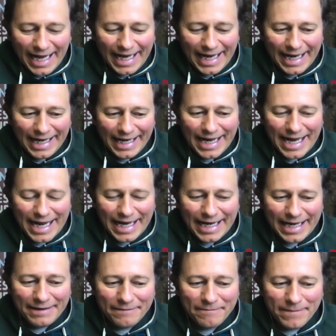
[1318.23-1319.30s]

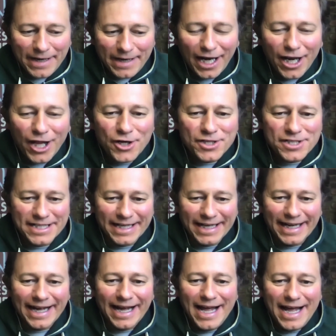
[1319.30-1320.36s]
In
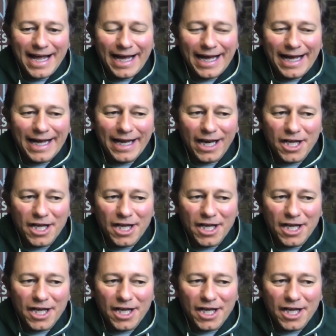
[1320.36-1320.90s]
closing, I'll